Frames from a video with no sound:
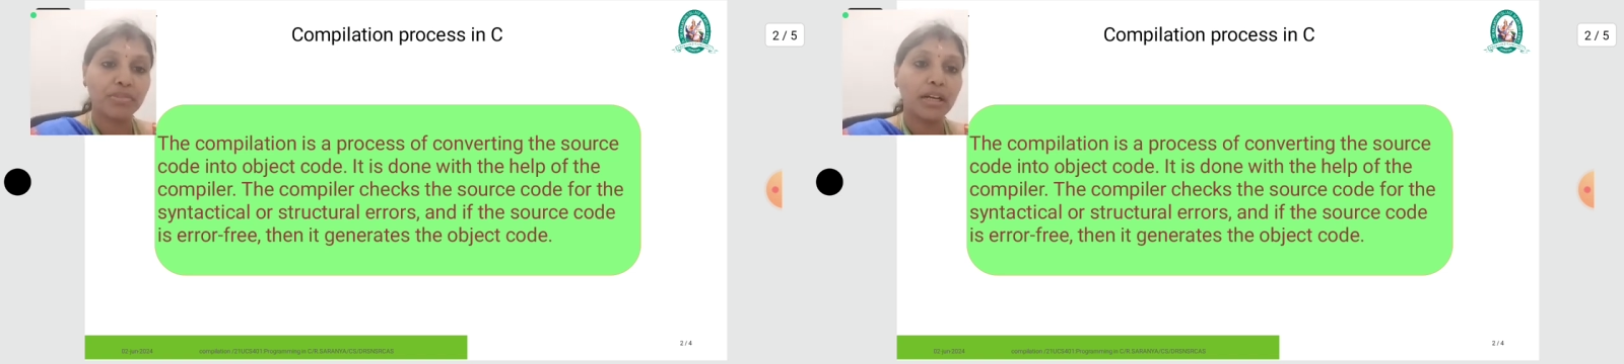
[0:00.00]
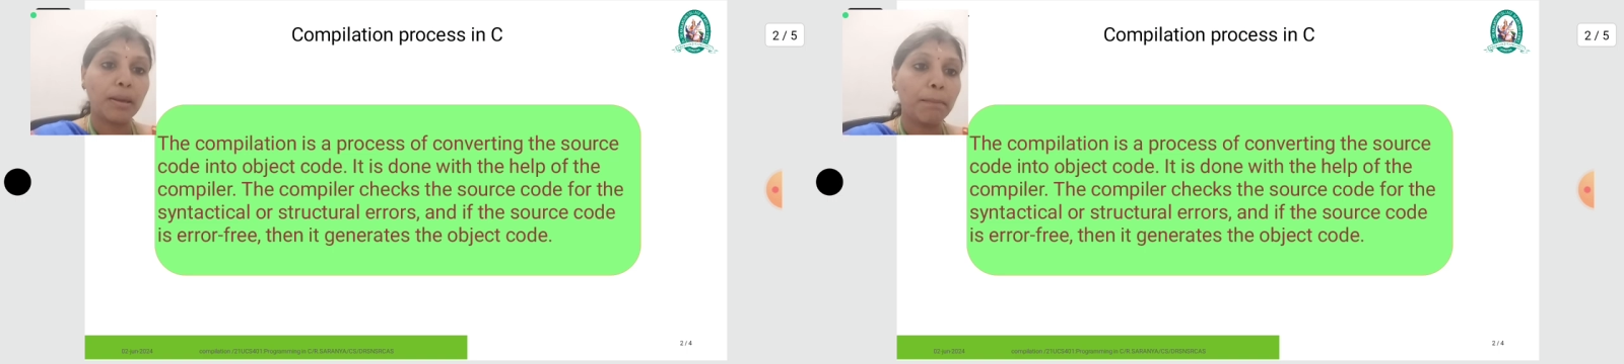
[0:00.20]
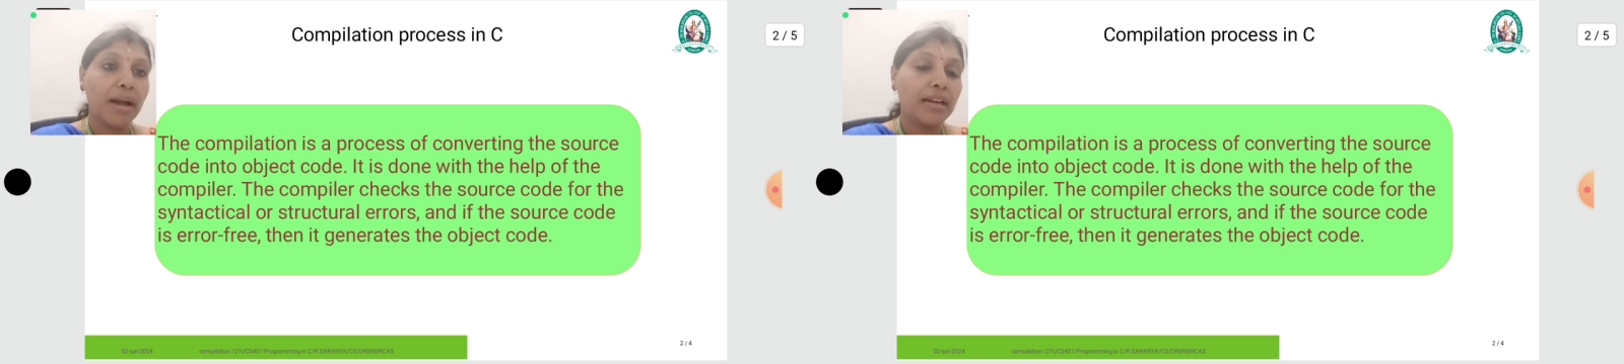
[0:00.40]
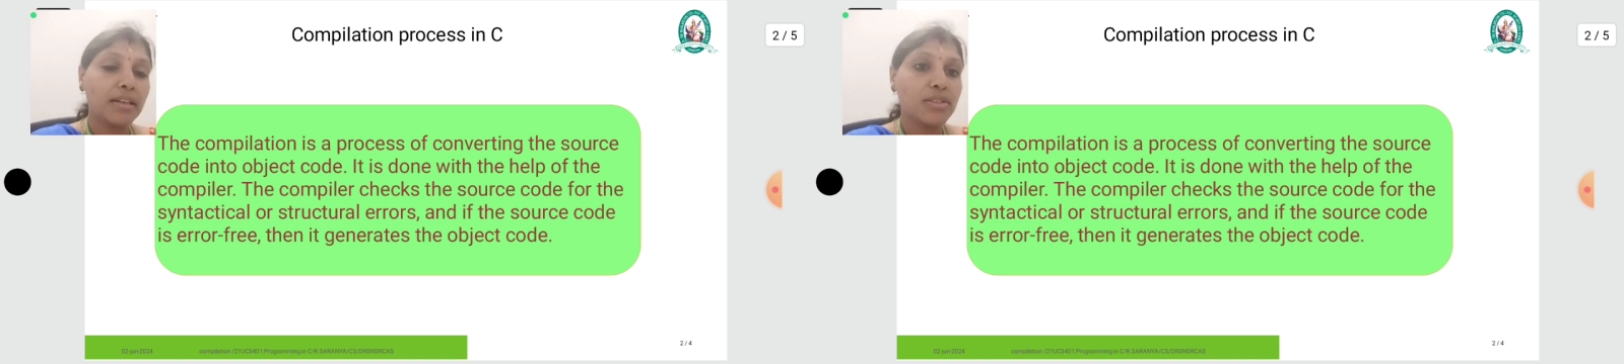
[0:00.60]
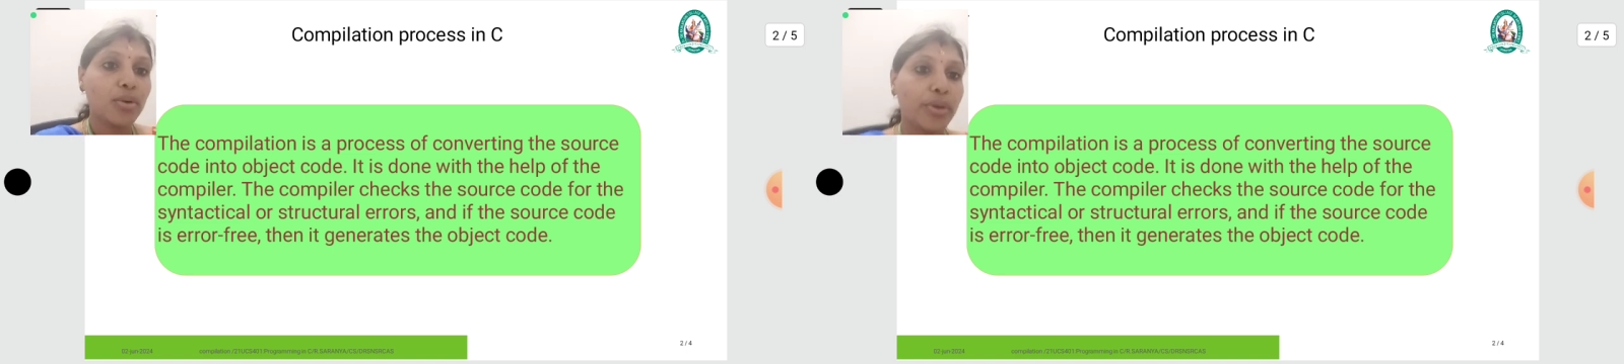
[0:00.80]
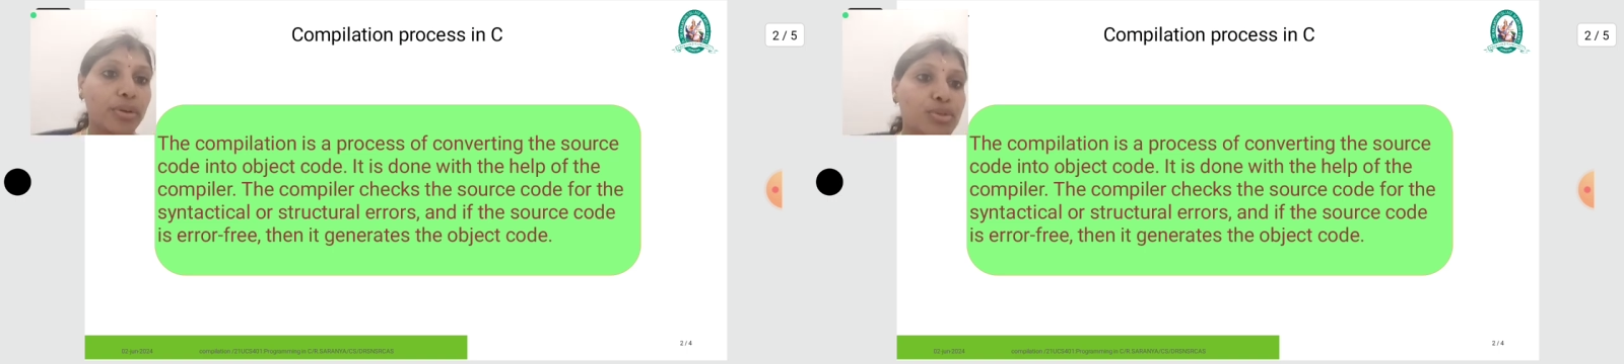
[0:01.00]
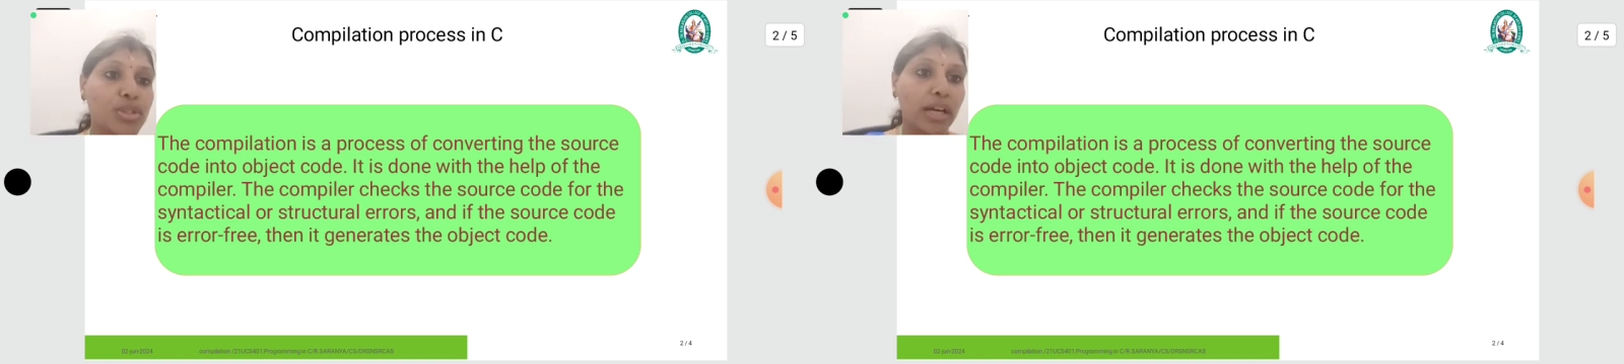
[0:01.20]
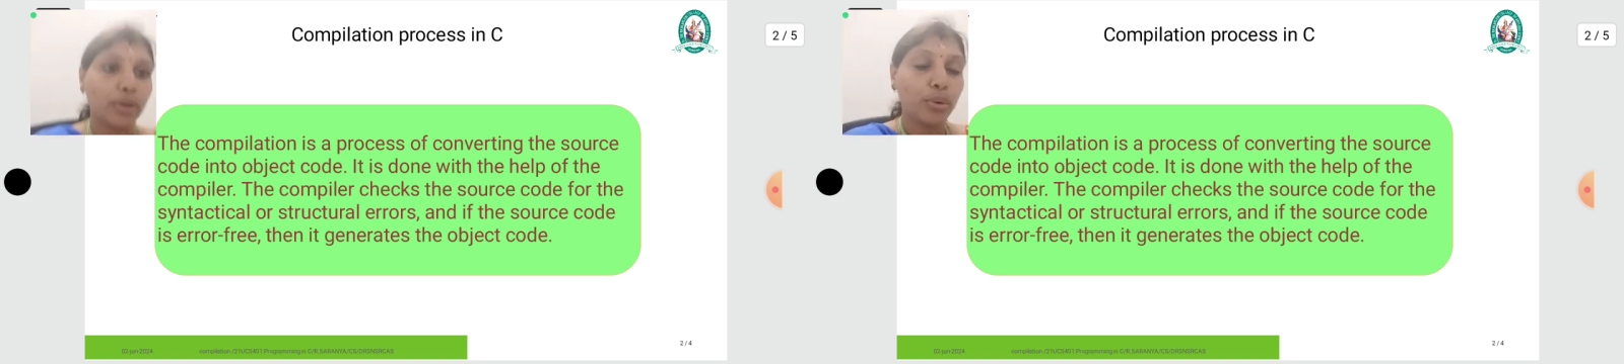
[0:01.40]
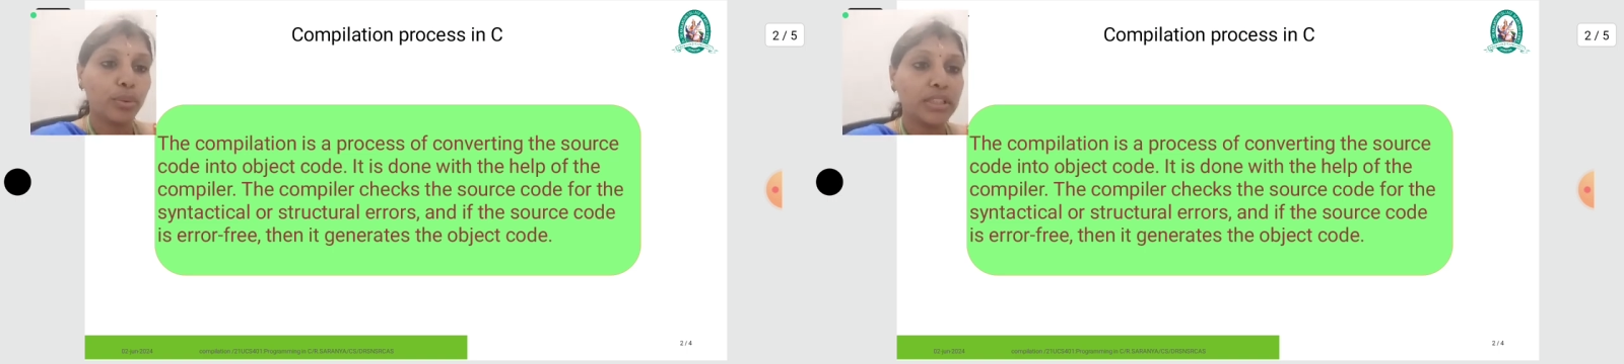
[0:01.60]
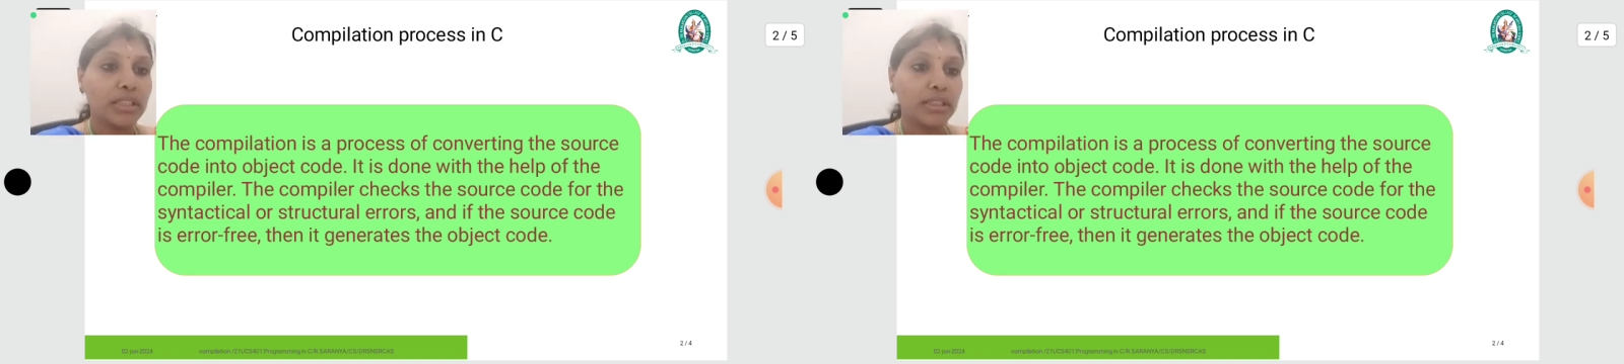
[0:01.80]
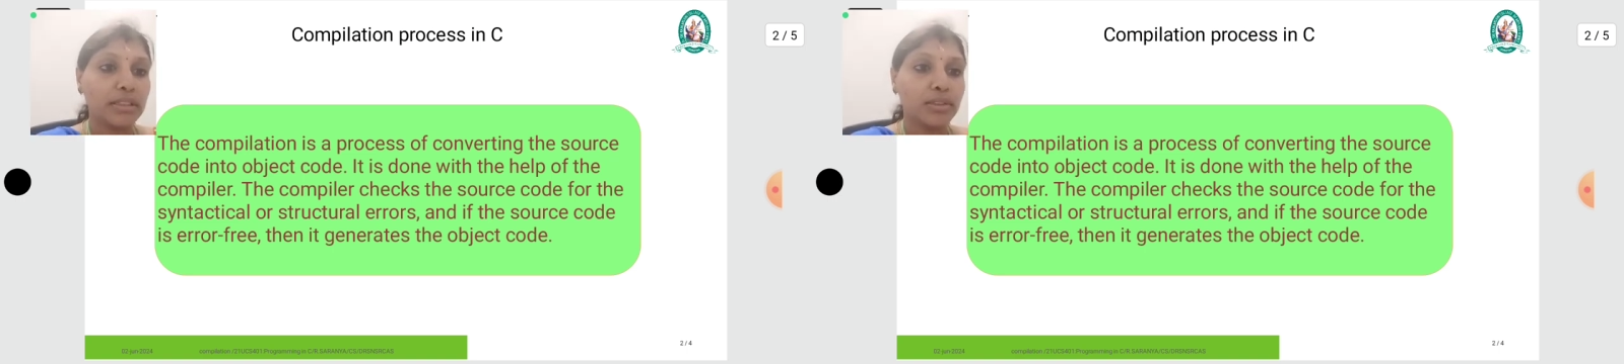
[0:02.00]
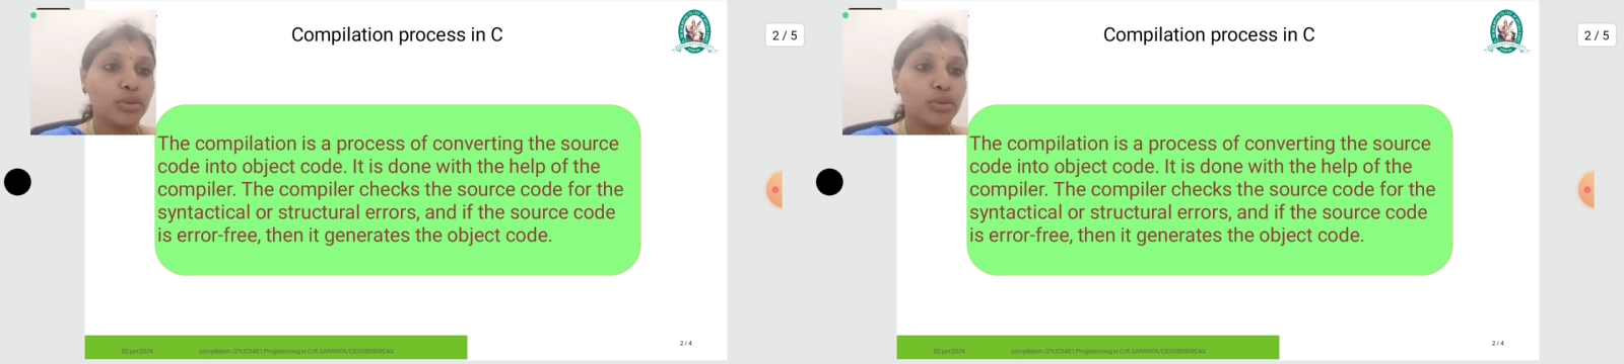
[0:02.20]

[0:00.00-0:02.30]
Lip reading: The compiler is going to check over the